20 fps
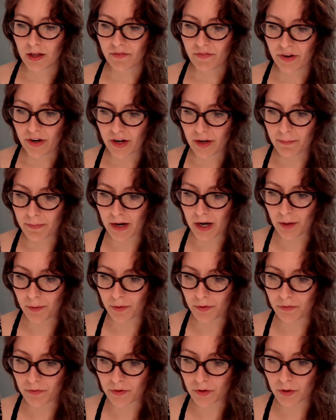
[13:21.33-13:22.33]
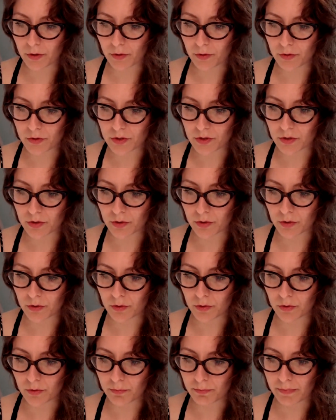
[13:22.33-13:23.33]
very admirable of you
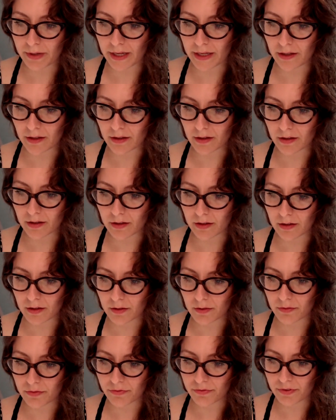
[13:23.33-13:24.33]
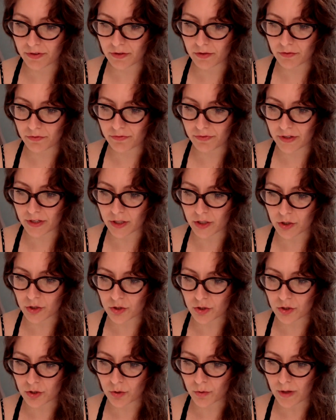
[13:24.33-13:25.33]
to finish
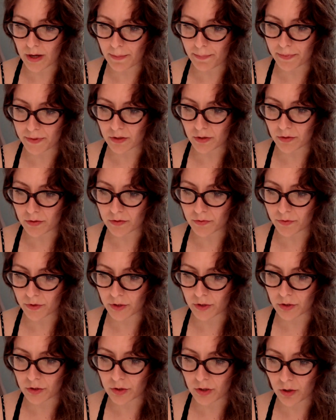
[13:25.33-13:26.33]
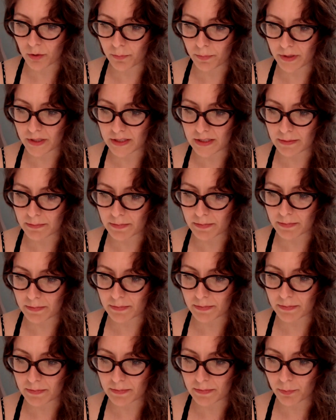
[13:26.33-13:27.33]
2 episodes for each show, but it seems pointless
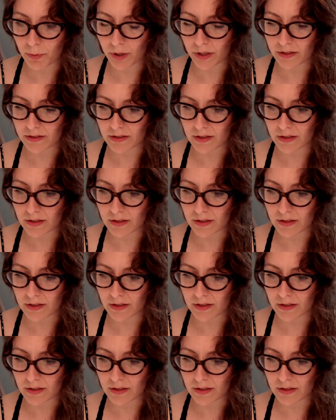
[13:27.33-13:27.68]
at the point.